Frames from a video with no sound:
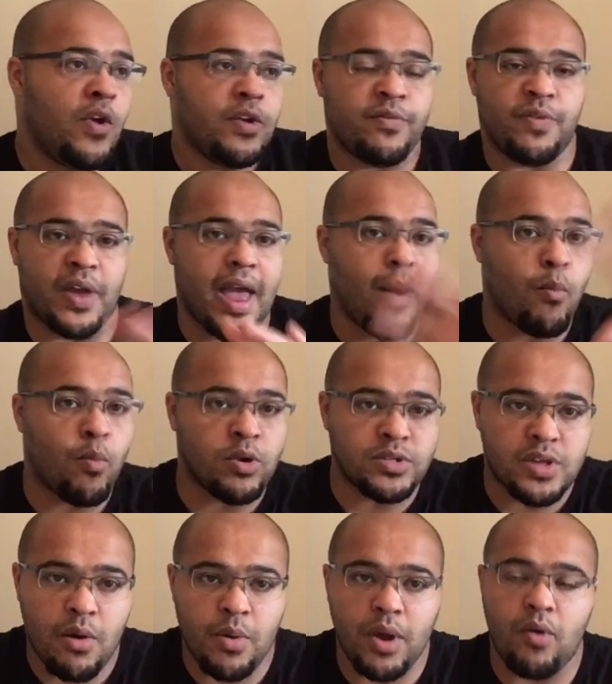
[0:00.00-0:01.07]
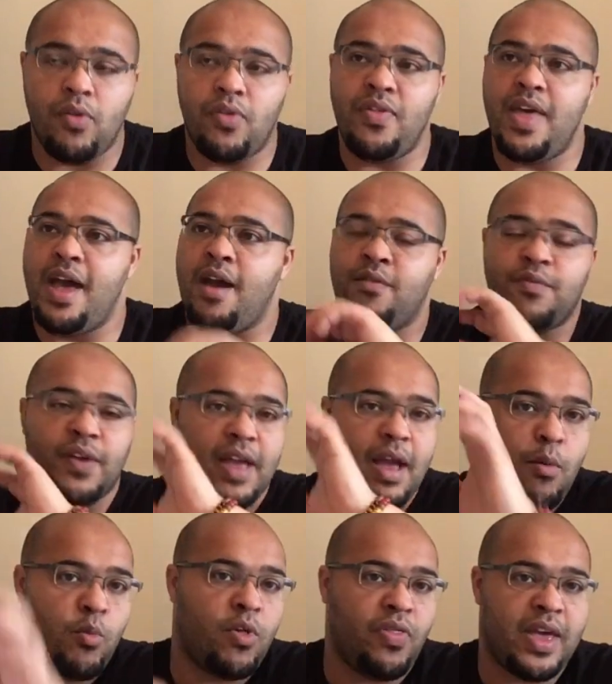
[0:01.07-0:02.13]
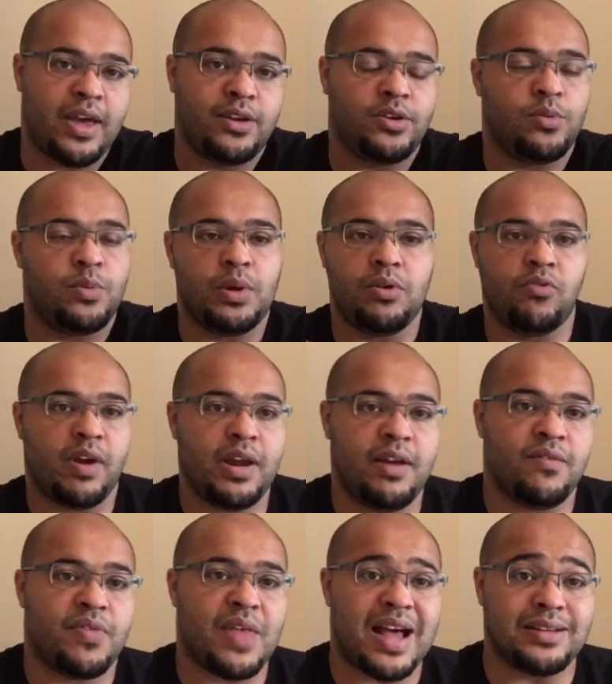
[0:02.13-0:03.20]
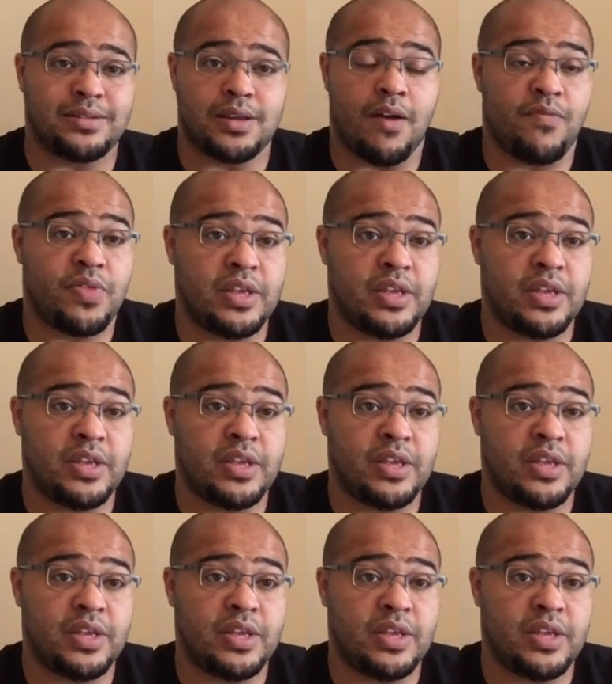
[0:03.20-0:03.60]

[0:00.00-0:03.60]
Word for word: forget what's going on there, forget what they're doing or any of that stuff.